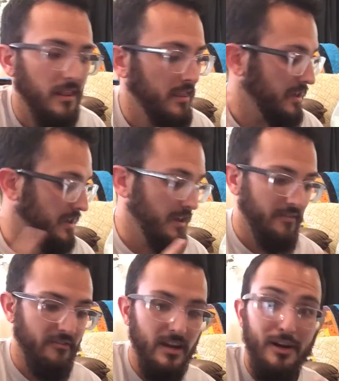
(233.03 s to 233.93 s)
The
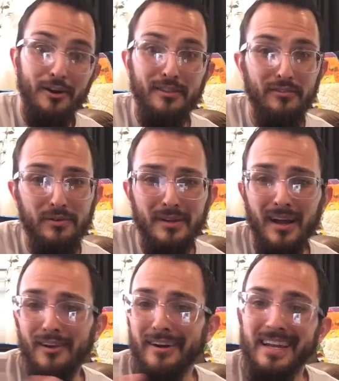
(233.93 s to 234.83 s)
vinegar and the food
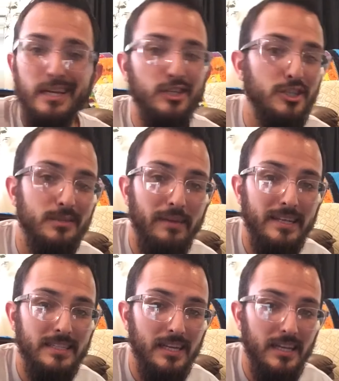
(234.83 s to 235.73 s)
coloring is just
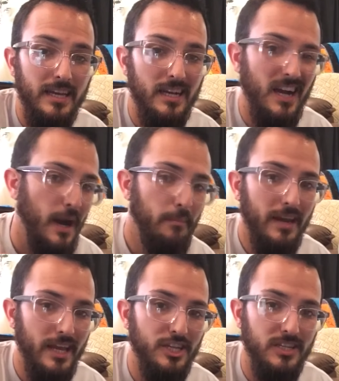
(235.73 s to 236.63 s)
basically a
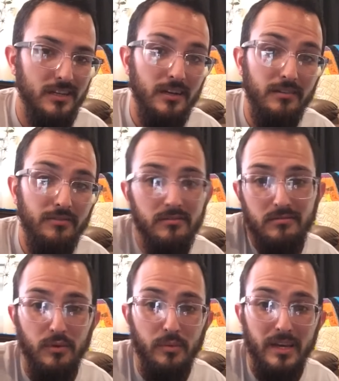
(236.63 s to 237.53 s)
combination of
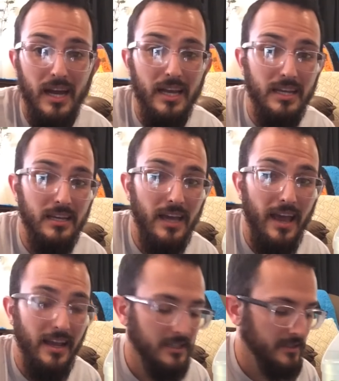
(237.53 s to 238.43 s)
when we dye
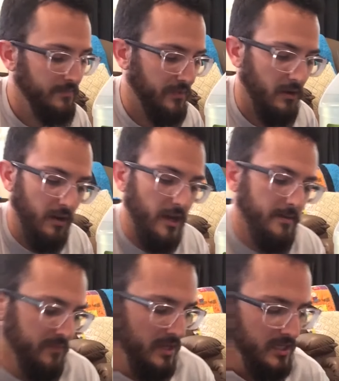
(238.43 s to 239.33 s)
eggs,
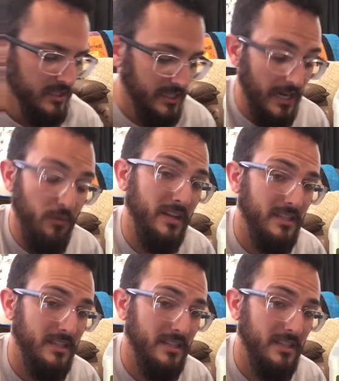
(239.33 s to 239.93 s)
okay? It's kind of what